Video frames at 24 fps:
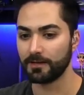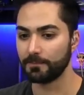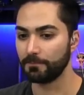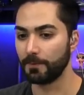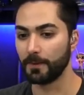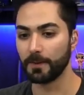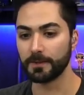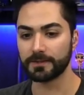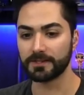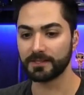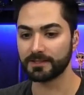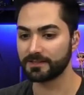
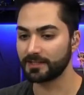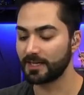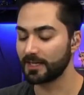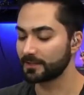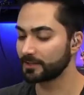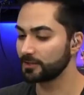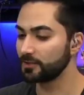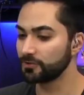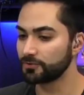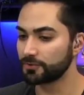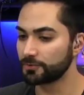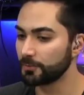put the Tech
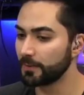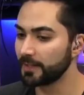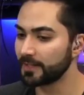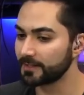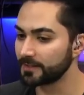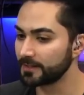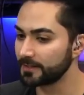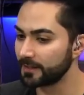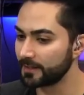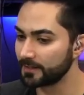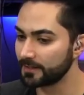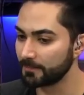News
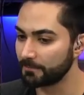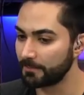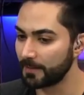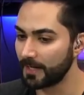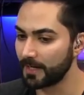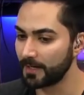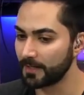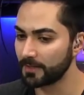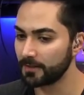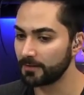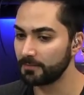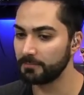Weekly on the
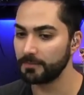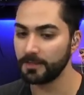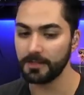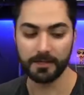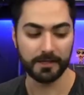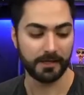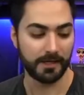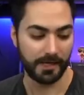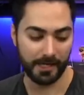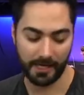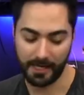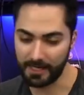bottom,
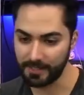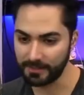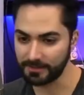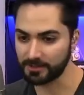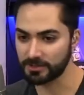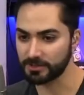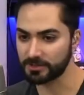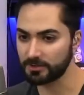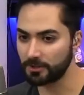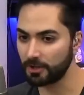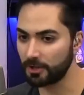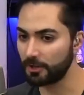had a
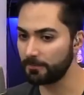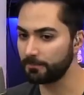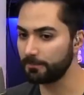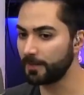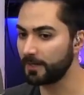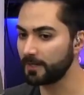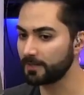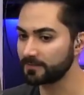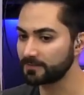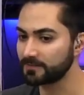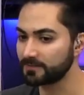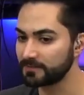
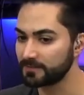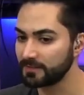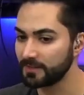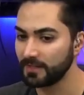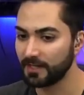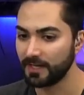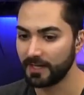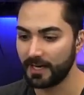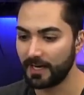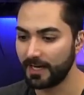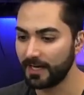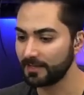Starbucks,
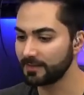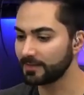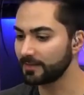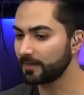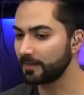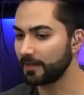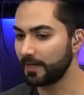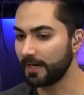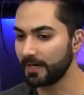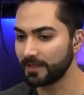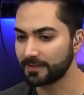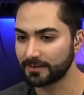had
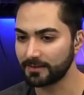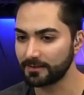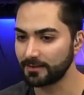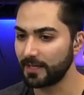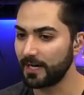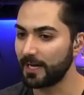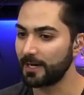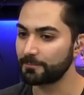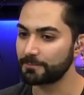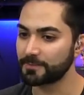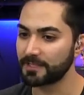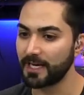the
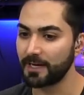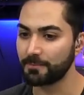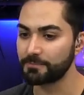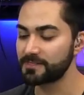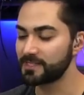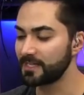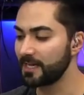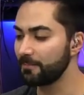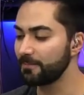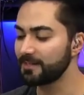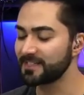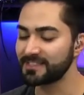laptop,
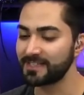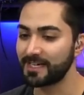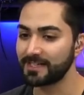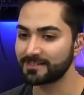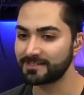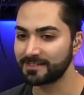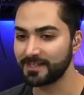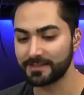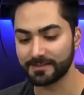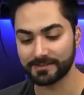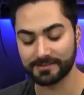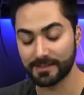same exact
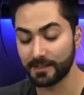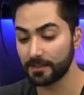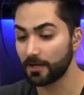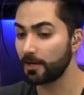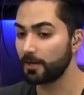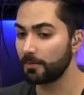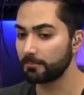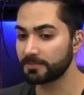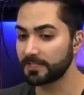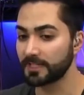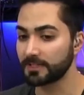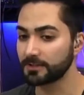set, and said, "Oh,
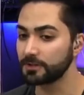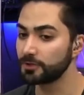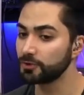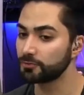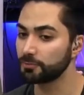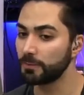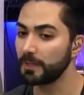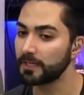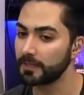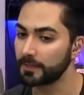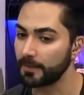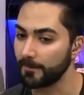I'm Tech News
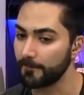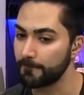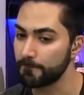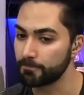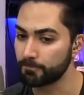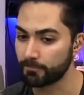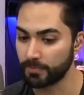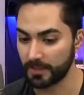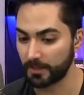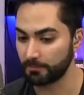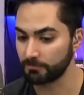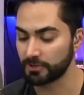Weekly,
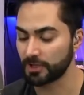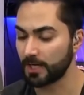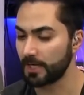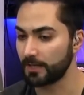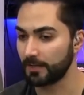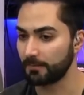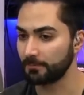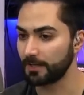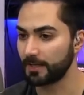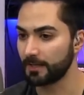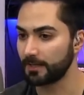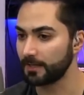but I'm John.
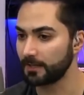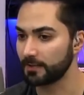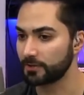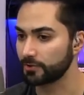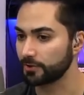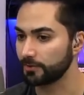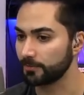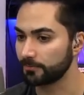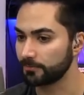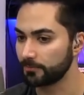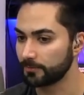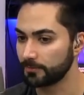I'm not
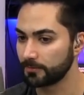Andrew."